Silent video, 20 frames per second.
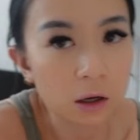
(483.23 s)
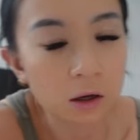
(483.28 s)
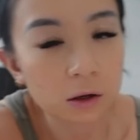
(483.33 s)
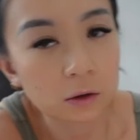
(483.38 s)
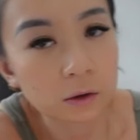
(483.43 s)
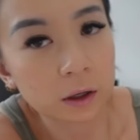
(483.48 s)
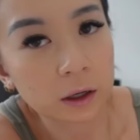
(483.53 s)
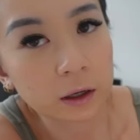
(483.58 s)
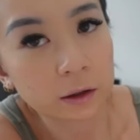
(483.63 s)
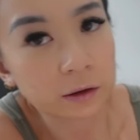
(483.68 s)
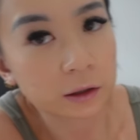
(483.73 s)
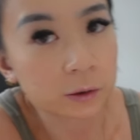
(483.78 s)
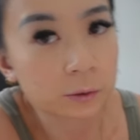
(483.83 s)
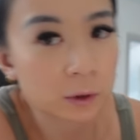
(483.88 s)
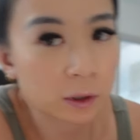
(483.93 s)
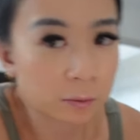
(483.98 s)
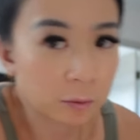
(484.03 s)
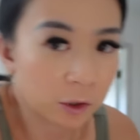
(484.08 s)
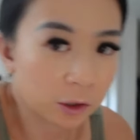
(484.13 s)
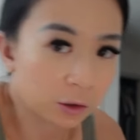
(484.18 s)
Okay, I think
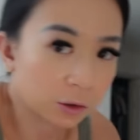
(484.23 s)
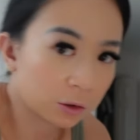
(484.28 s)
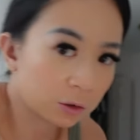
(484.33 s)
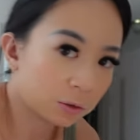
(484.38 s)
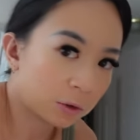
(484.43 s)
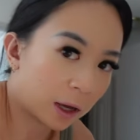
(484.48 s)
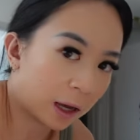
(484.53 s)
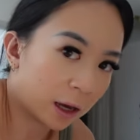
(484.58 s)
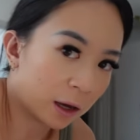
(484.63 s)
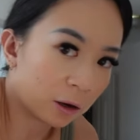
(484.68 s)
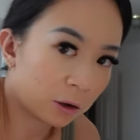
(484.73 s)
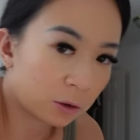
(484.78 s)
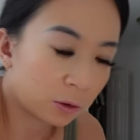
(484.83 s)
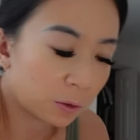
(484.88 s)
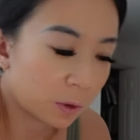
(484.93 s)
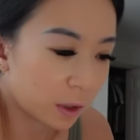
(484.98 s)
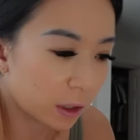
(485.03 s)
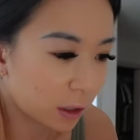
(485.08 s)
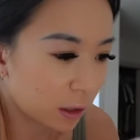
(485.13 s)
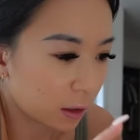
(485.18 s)
what I'm gonna do
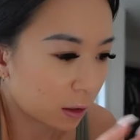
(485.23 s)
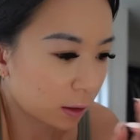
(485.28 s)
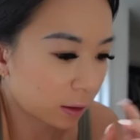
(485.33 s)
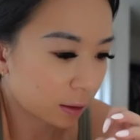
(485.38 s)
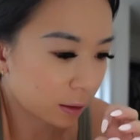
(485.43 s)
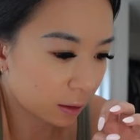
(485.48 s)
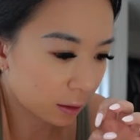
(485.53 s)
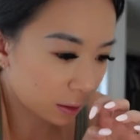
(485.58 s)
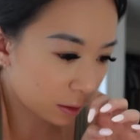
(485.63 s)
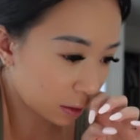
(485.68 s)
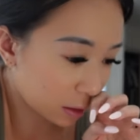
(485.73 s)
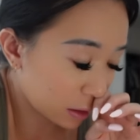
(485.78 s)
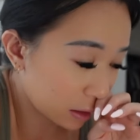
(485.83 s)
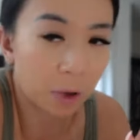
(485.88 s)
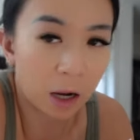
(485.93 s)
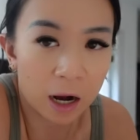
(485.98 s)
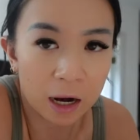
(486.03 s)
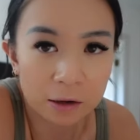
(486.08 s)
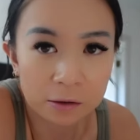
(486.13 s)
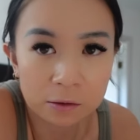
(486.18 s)
now is
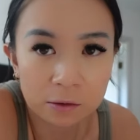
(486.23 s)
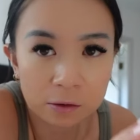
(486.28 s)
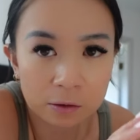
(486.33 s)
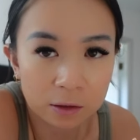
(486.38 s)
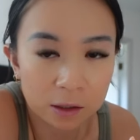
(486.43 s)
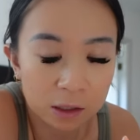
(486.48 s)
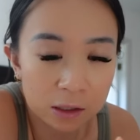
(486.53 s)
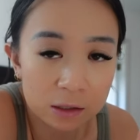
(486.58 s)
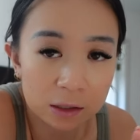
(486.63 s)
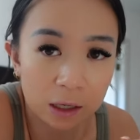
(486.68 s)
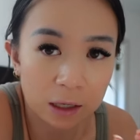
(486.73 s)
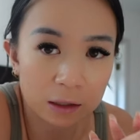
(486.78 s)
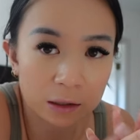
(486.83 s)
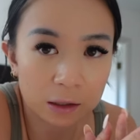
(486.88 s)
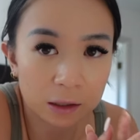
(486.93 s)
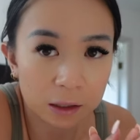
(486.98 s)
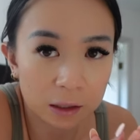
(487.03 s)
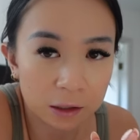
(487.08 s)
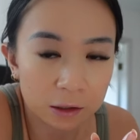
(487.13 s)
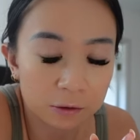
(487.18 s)
buy the things that I
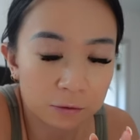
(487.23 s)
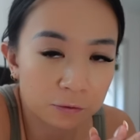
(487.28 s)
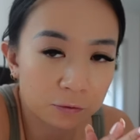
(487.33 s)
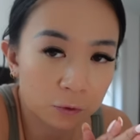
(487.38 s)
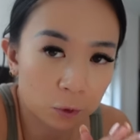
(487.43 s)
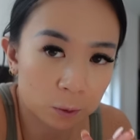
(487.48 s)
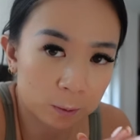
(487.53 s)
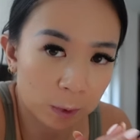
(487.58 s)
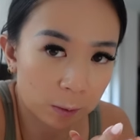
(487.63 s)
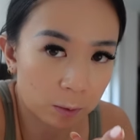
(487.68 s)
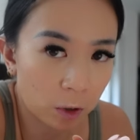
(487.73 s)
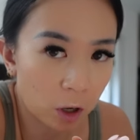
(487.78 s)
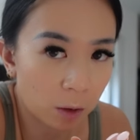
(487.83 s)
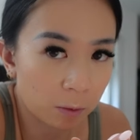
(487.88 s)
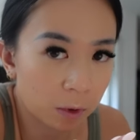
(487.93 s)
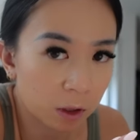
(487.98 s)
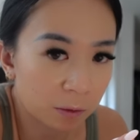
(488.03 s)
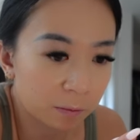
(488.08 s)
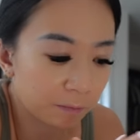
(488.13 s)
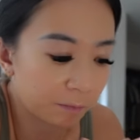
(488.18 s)
need for my
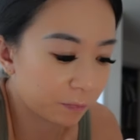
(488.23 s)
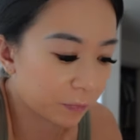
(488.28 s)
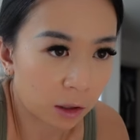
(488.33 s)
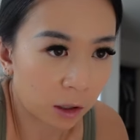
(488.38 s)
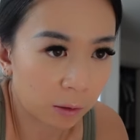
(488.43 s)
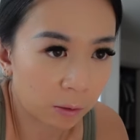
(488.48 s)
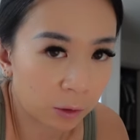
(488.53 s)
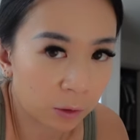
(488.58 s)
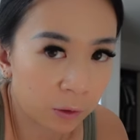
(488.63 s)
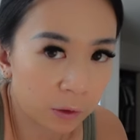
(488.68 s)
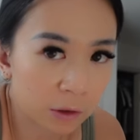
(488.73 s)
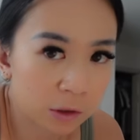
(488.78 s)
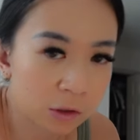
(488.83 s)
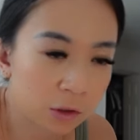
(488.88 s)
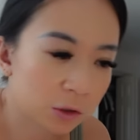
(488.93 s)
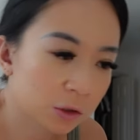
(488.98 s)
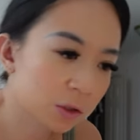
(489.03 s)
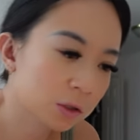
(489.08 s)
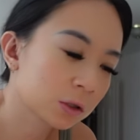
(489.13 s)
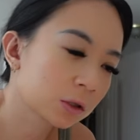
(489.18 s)
pop-up. I'm going
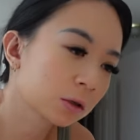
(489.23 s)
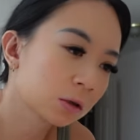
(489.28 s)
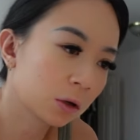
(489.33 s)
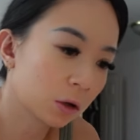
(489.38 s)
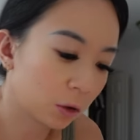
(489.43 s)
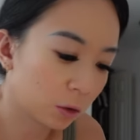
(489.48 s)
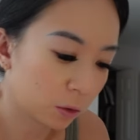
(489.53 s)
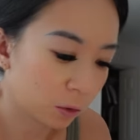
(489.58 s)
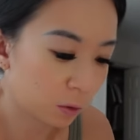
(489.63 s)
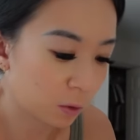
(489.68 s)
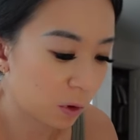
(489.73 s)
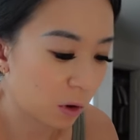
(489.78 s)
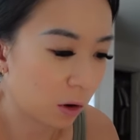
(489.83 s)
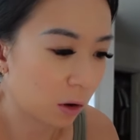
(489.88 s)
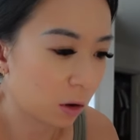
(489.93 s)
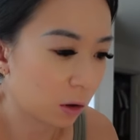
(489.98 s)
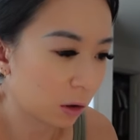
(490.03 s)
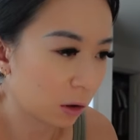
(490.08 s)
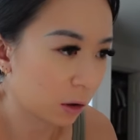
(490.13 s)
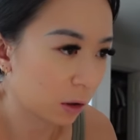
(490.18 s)
to just go
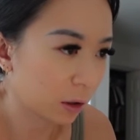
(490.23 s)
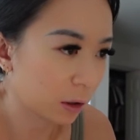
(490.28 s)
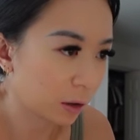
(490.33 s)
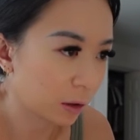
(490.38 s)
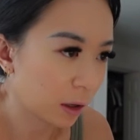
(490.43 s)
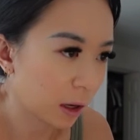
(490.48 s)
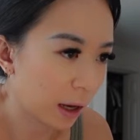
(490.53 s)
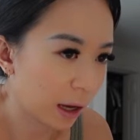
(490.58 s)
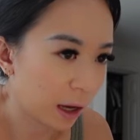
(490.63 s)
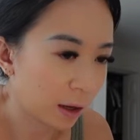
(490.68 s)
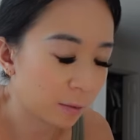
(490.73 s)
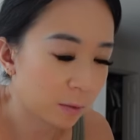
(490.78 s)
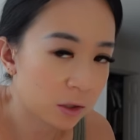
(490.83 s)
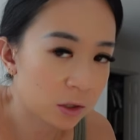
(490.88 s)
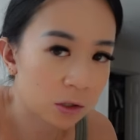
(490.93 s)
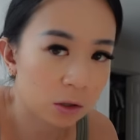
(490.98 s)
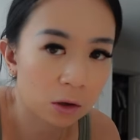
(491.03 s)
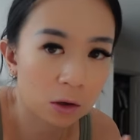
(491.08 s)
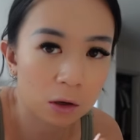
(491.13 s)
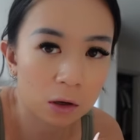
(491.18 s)
on
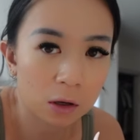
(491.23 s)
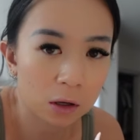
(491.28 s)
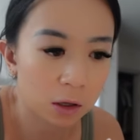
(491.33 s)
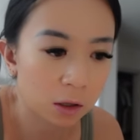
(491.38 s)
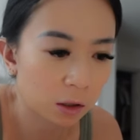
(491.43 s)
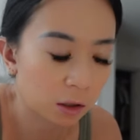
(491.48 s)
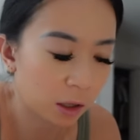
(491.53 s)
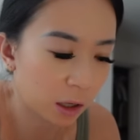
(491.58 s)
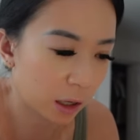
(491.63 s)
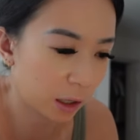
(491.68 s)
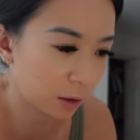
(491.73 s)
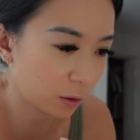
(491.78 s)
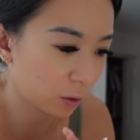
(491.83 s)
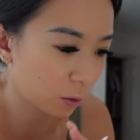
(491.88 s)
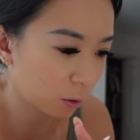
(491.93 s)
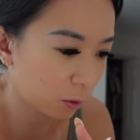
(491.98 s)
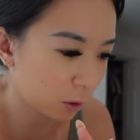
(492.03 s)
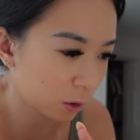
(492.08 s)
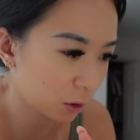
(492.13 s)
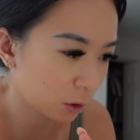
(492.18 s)
Amazon and
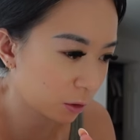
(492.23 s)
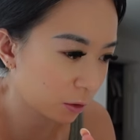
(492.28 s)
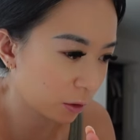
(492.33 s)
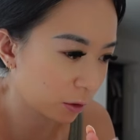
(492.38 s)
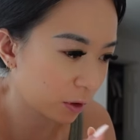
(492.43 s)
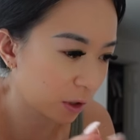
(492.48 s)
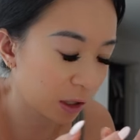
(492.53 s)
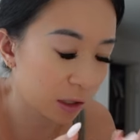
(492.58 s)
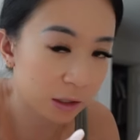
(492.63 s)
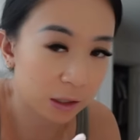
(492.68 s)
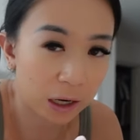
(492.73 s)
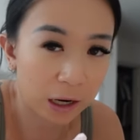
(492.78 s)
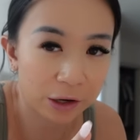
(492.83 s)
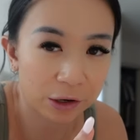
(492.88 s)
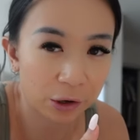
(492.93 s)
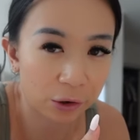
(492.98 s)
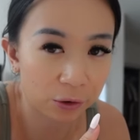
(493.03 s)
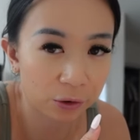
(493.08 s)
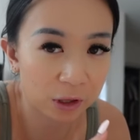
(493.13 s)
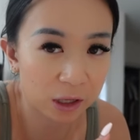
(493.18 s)
order the things that I
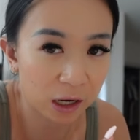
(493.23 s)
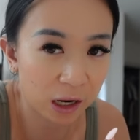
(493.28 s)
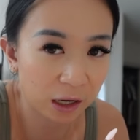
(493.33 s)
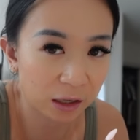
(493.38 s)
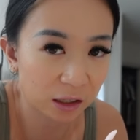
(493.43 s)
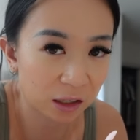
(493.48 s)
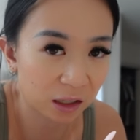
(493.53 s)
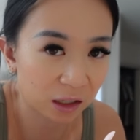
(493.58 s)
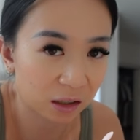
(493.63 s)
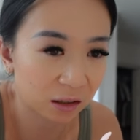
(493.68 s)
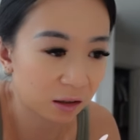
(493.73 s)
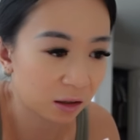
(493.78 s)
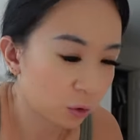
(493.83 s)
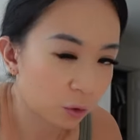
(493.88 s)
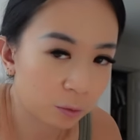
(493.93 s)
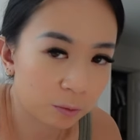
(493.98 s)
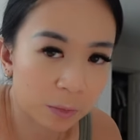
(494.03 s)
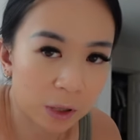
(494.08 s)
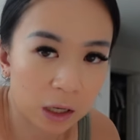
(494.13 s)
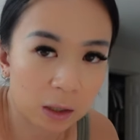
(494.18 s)
know that I need.
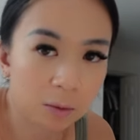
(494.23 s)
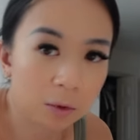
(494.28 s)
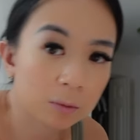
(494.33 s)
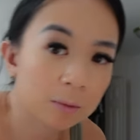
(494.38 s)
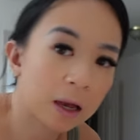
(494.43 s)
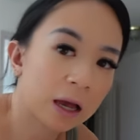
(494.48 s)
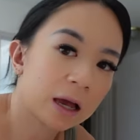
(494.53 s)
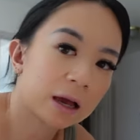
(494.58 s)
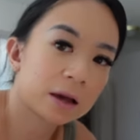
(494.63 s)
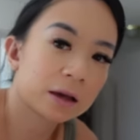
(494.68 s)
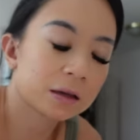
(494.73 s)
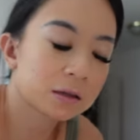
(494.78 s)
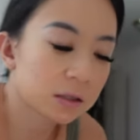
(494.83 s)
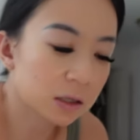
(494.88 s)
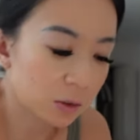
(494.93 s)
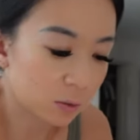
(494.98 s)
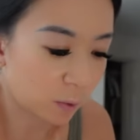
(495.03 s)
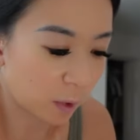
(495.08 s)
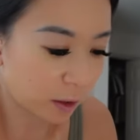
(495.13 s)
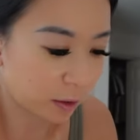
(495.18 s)
So paper bags
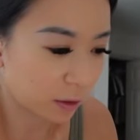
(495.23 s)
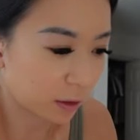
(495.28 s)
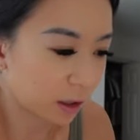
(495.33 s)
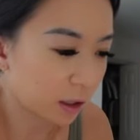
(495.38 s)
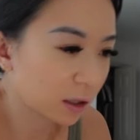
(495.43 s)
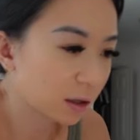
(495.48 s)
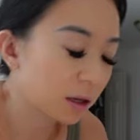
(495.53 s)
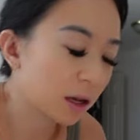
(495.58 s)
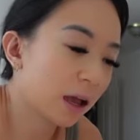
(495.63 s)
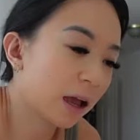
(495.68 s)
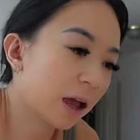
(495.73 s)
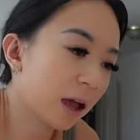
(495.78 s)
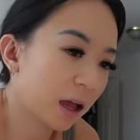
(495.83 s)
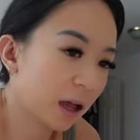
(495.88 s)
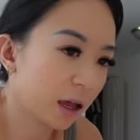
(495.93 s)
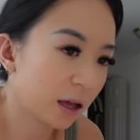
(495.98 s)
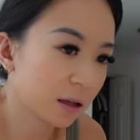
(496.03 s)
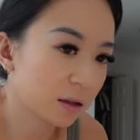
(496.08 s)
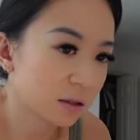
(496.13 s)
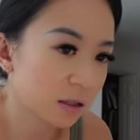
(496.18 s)
is one thing,
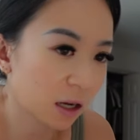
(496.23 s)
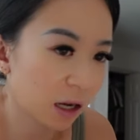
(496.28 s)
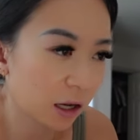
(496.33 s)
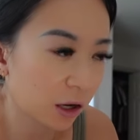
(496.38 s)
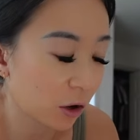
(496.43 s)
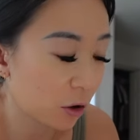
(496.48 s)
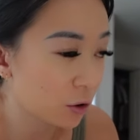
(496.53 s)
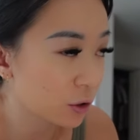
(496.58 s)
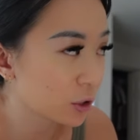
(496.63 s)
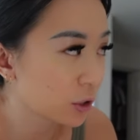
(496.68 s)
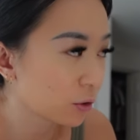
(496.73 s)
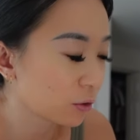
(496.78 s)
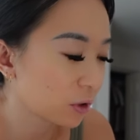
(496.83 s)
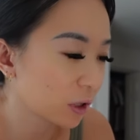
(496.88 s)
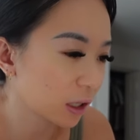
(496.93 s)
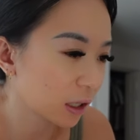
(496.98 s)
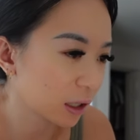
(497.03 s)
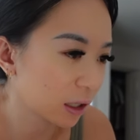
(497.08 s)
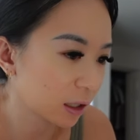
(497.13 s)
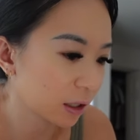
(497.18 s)
and I also
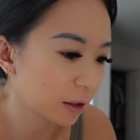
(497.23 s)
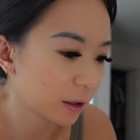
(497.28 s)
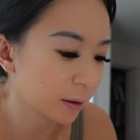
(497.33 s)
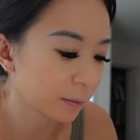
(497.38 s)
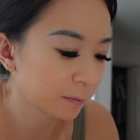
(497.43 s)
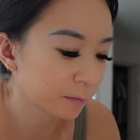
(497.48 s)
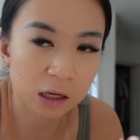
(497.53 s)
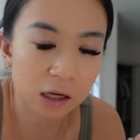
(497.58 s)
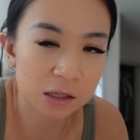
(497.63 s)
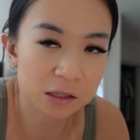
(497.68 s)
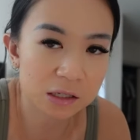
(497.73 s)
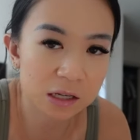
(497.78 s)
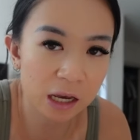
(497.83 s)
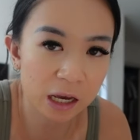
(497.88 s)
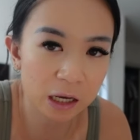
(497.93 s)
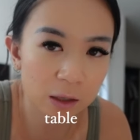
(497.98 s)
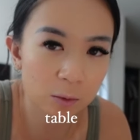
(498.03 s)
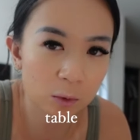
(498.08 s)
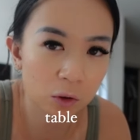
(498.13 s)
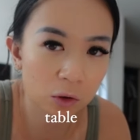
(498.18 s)
need a
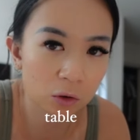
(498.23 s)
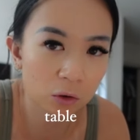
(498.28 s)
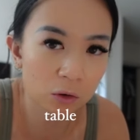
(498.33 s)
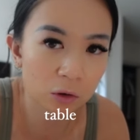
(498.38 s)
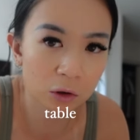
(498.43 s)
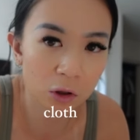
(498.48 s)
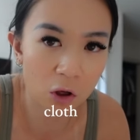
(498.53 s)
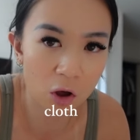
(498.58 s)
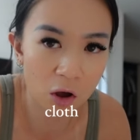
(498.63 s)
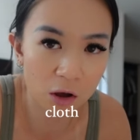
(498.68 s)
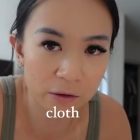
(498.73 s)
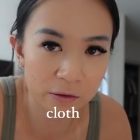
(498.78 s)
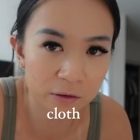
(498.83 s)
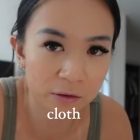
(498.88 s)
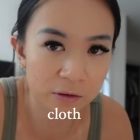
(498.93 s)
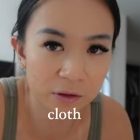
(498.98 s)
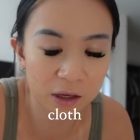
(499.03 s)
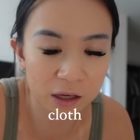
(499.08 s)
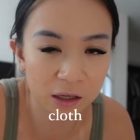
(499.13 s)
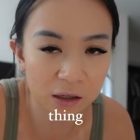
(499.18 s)
tablecloth
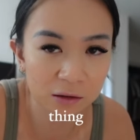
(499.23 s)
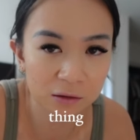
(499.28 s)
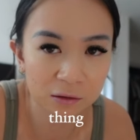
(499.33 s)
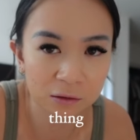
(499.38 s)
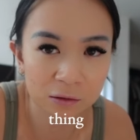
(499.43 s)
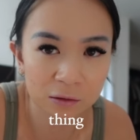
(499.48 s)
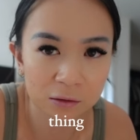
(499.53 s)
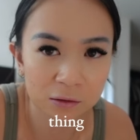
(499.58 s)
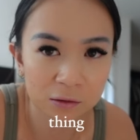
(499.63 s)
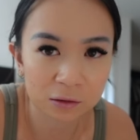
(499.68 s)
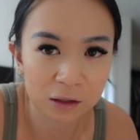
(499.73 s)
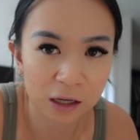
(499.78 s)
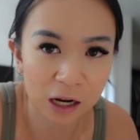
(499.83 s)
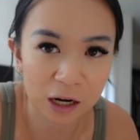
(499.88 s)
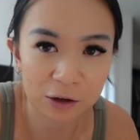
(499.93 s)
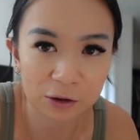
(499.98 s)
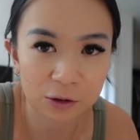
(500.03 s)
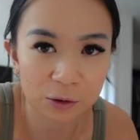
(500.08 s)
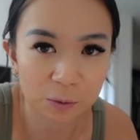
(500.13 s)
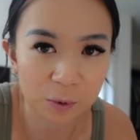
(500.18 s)
thing.
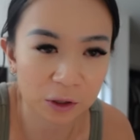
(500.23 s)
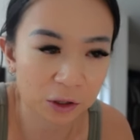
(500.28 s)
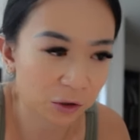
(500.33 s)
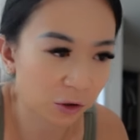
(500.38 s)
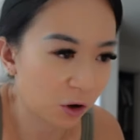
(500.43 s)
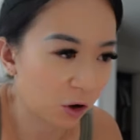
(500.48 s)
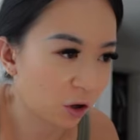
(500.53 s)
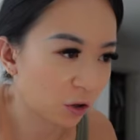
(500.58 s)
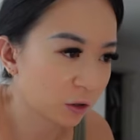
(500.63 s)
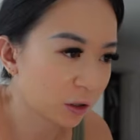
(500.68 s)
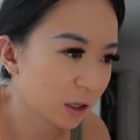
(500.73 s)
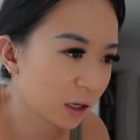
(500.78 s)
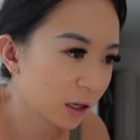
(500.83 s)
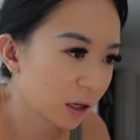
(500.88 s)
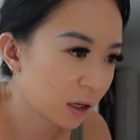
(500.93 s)
I don't know what they're called.